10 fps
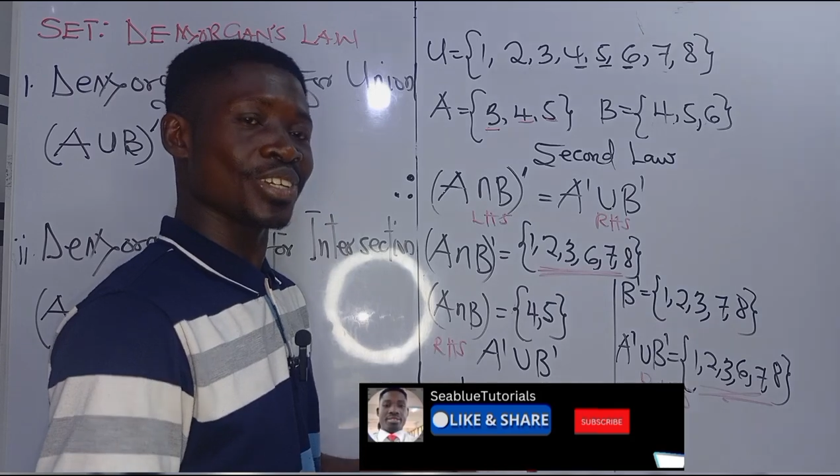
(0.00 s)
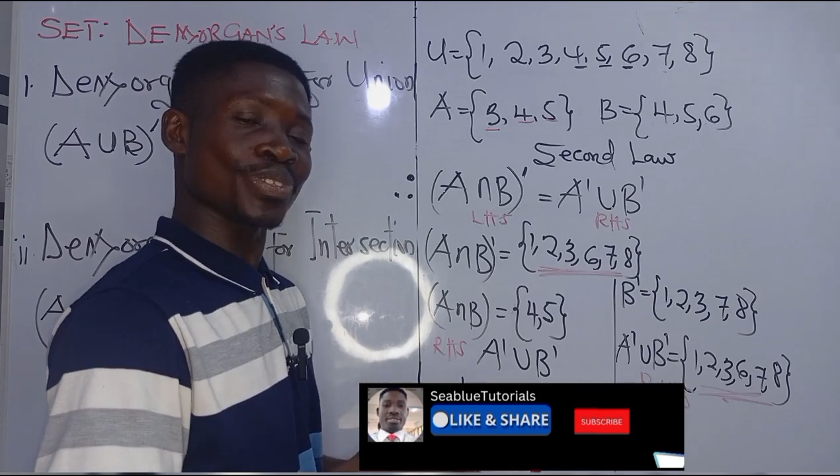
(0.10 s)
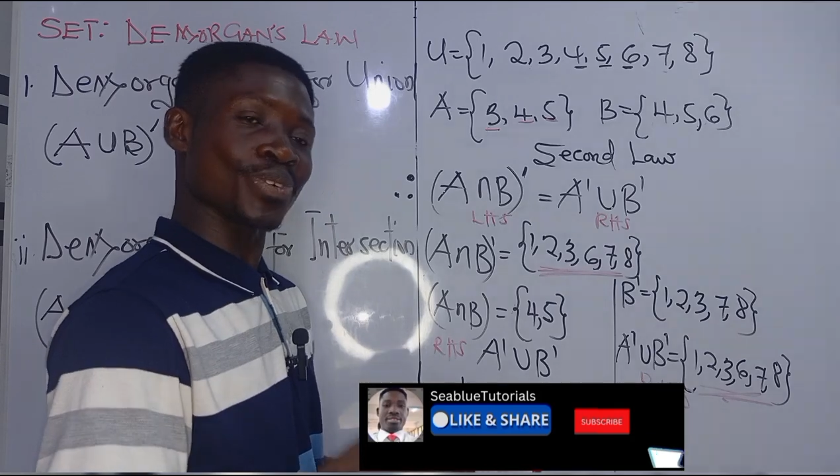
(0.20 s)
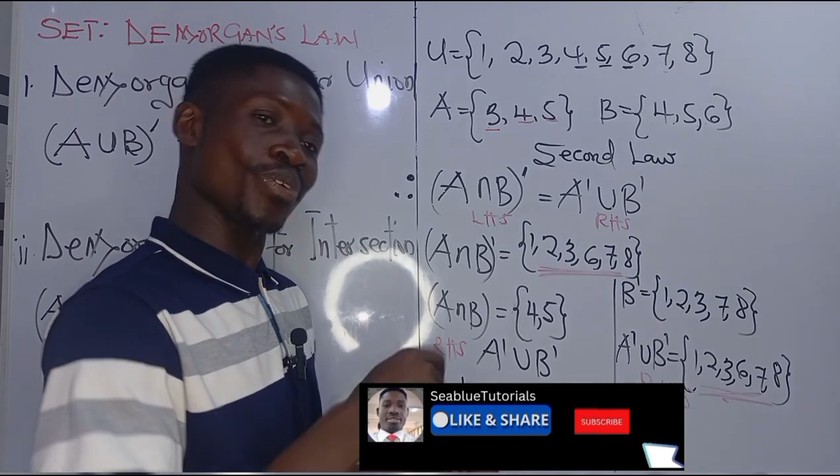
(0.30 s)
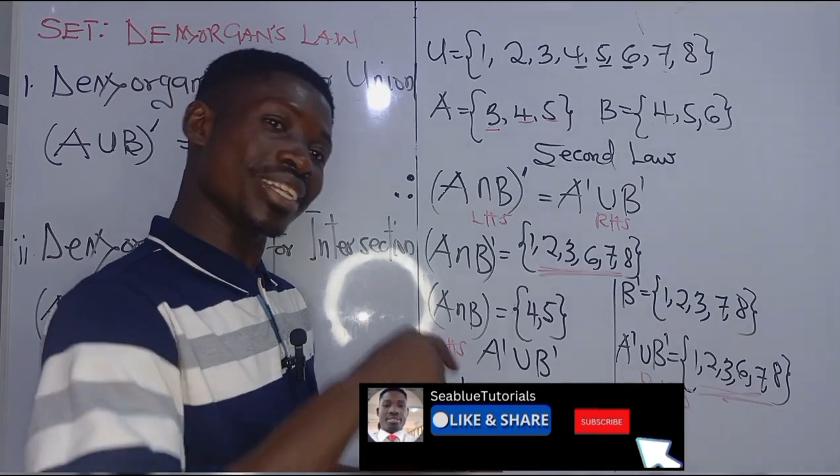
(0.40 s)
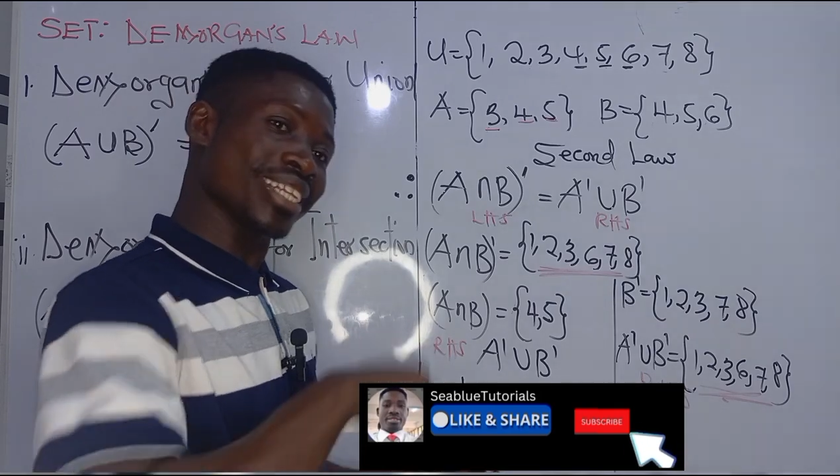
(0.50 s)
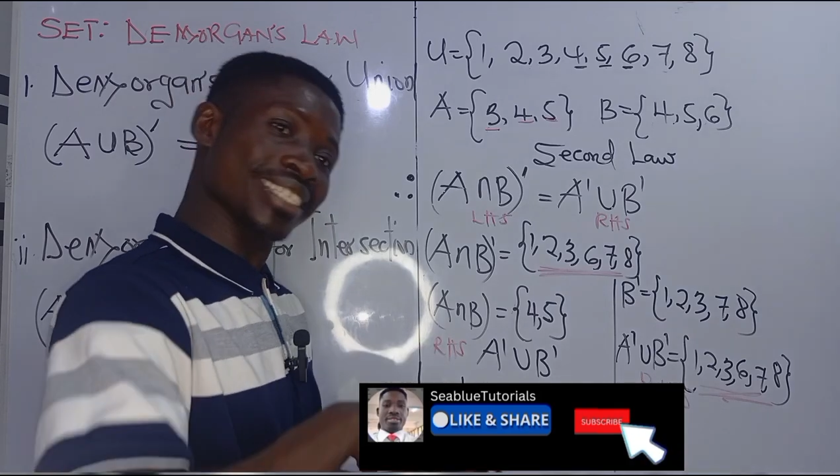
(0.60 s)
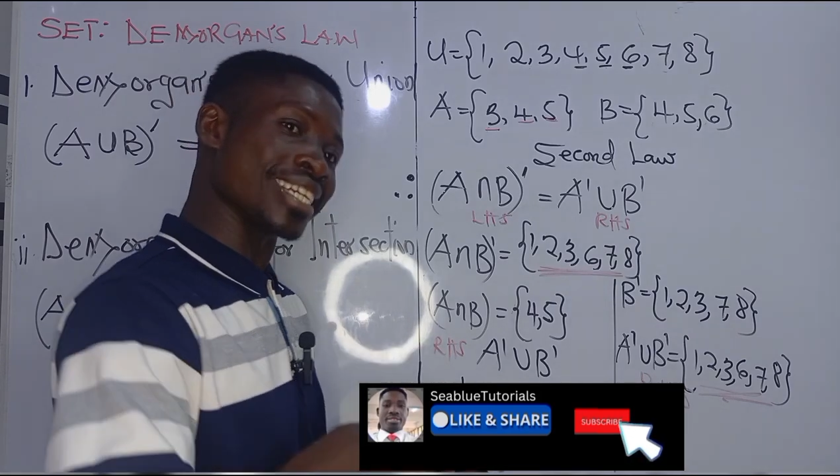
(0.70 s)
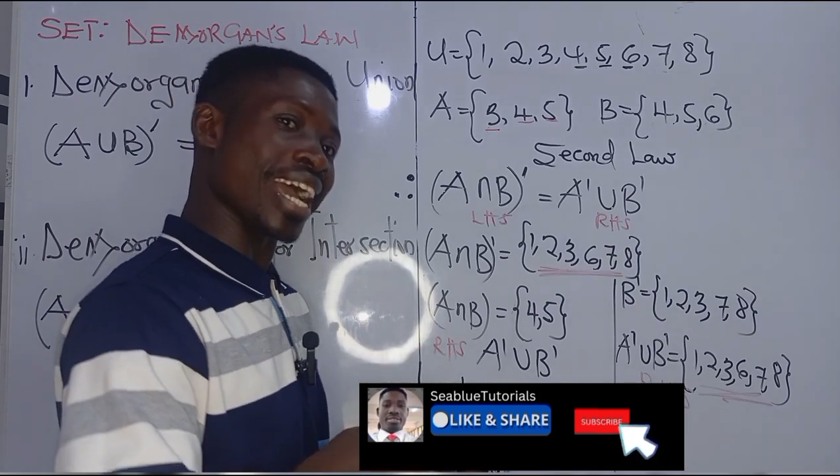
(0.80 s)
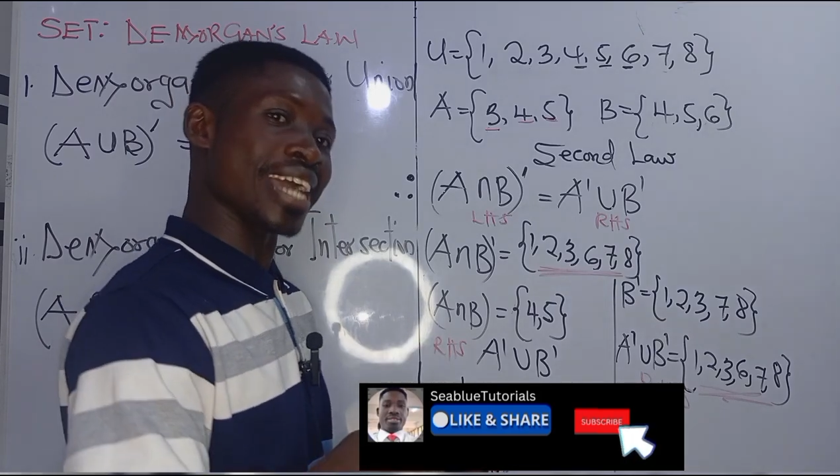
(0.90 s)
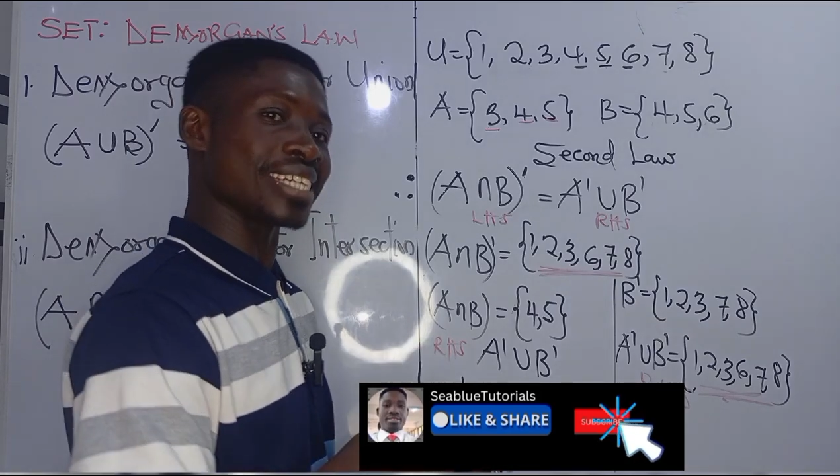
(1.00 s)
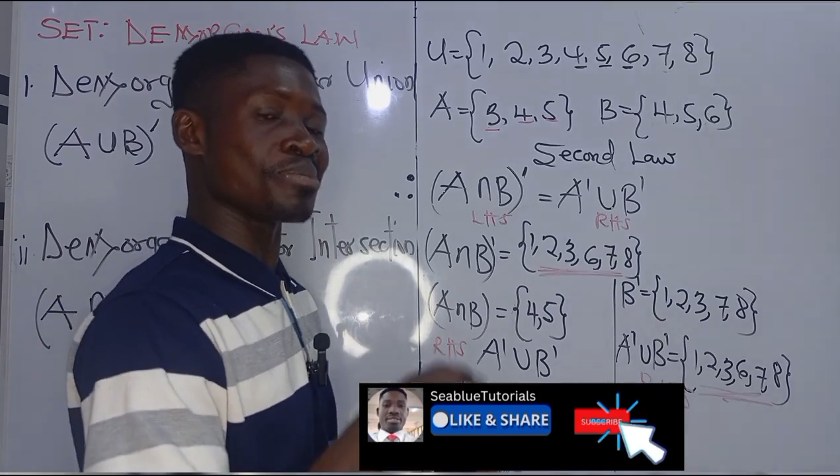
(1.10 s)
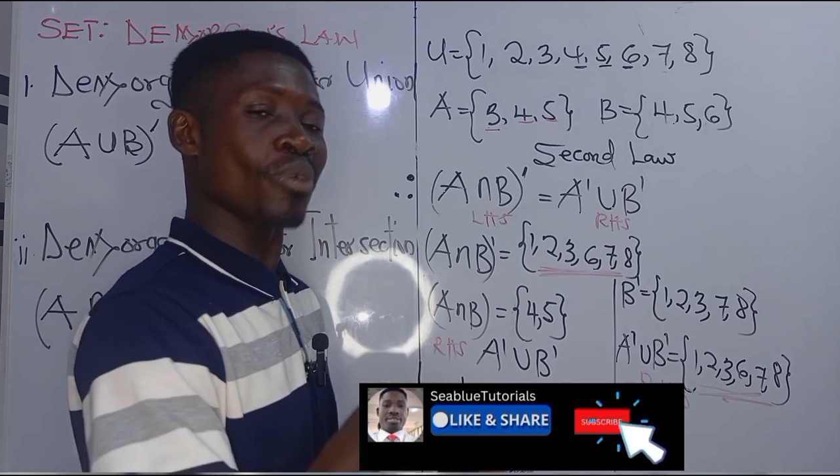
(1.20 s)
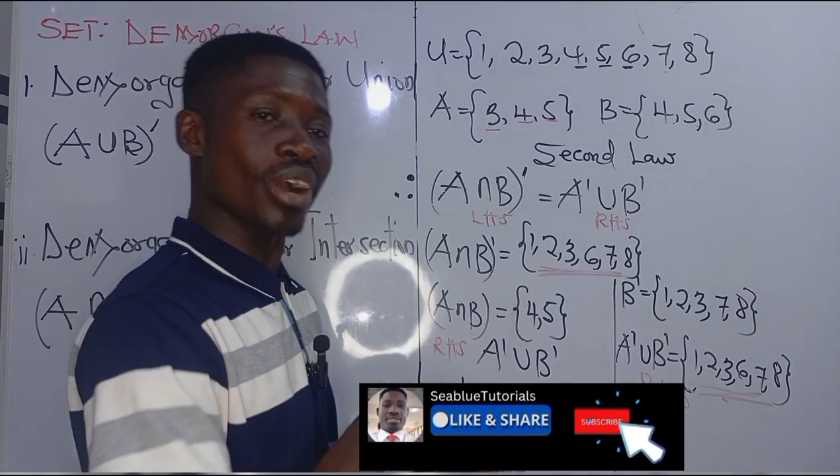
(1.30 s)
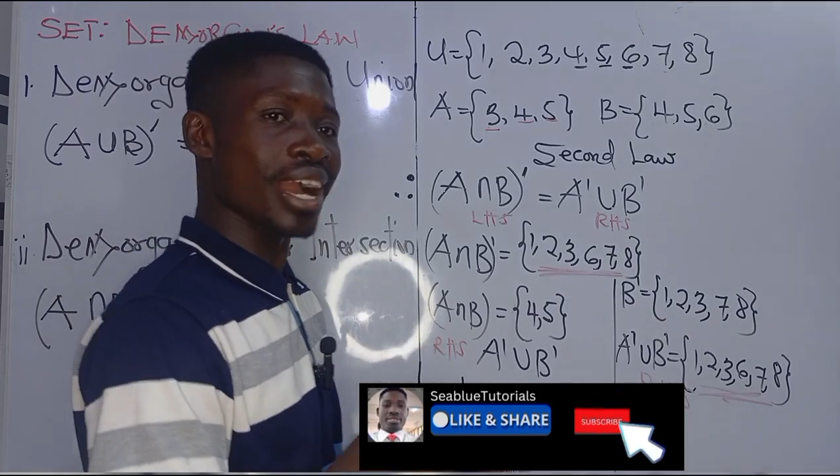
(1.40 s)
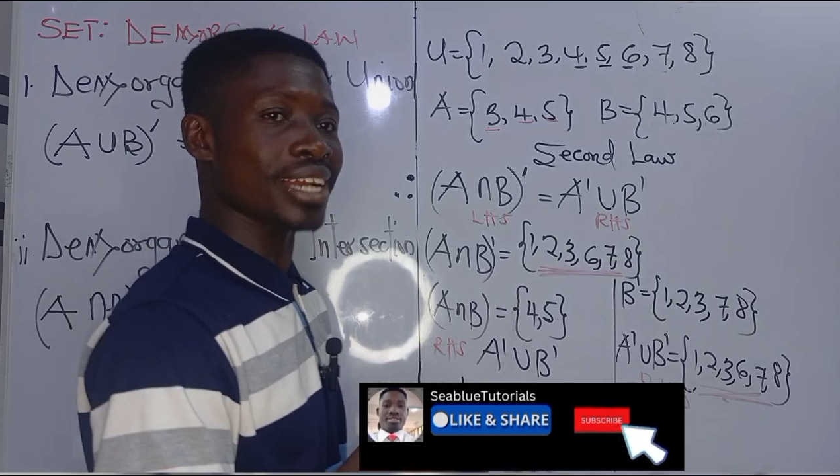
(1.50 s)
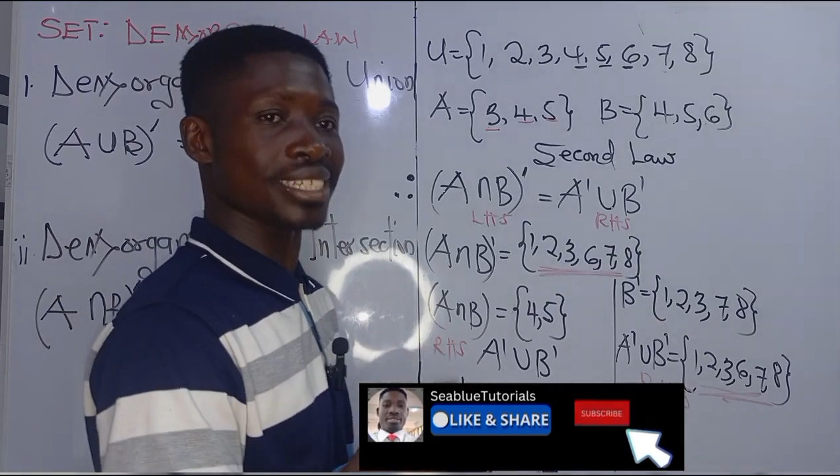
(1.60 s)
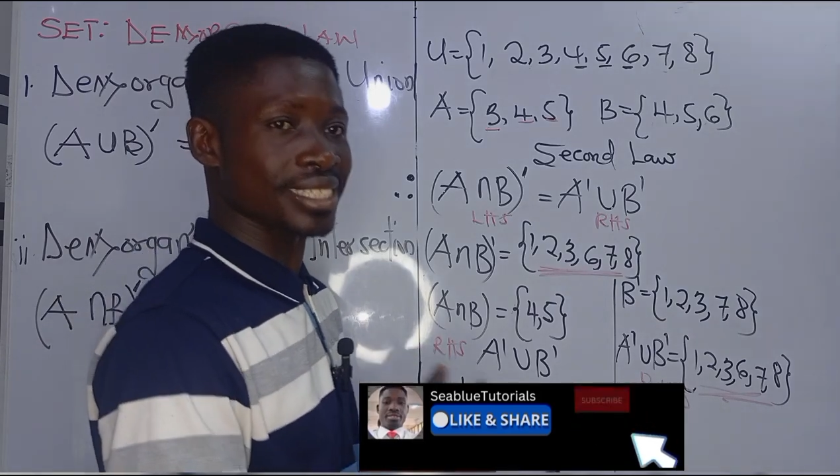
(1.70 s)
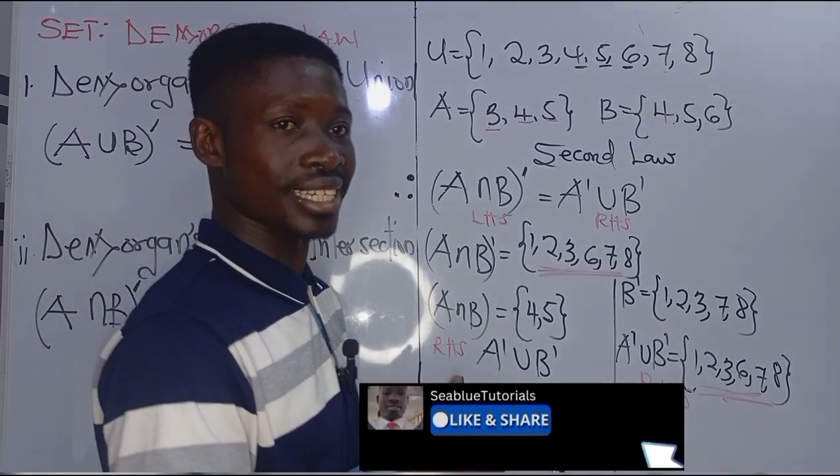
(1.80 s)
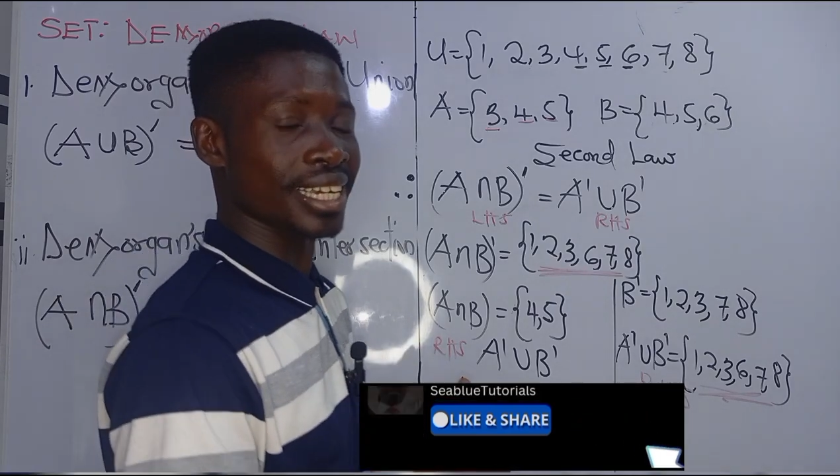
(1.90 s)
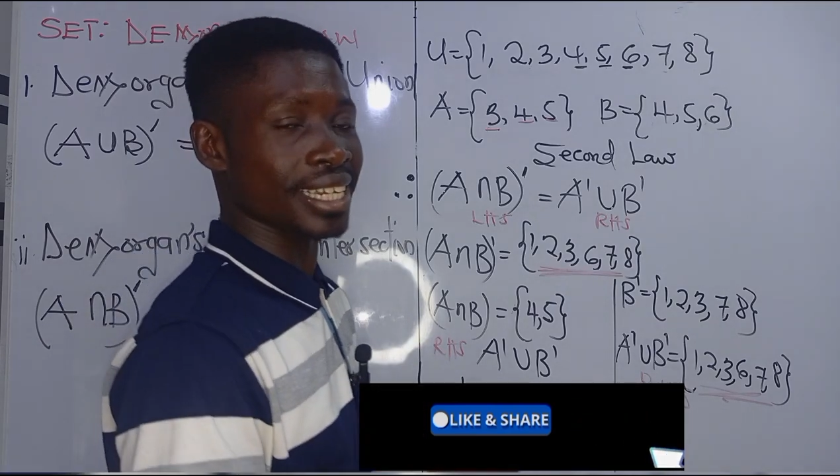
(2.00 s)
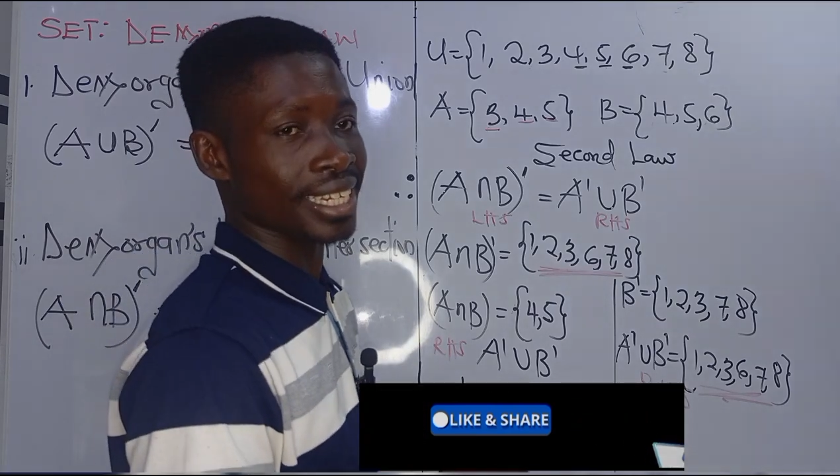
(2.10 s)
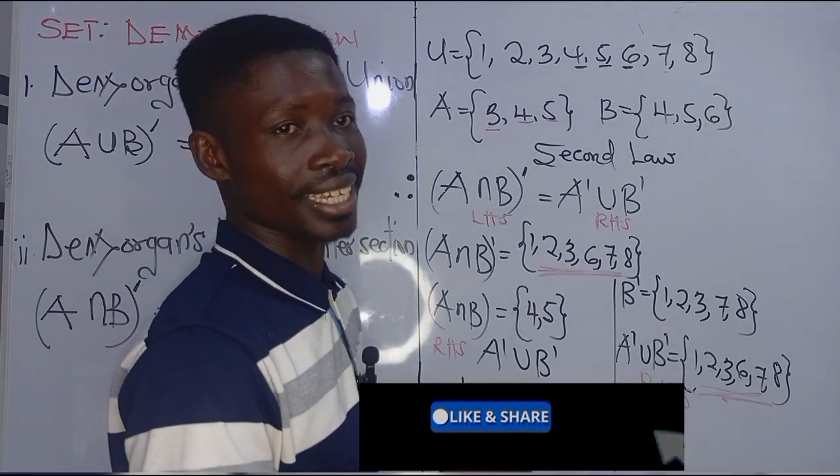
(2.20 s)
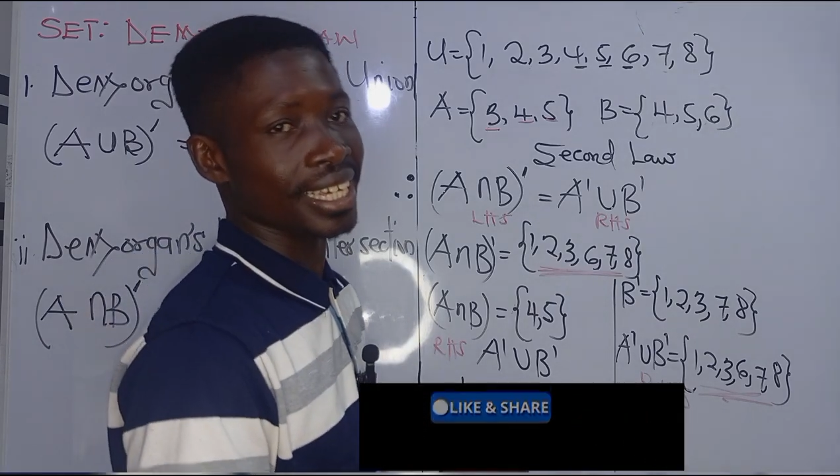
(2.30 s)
So what this guy, De Morgan, is saying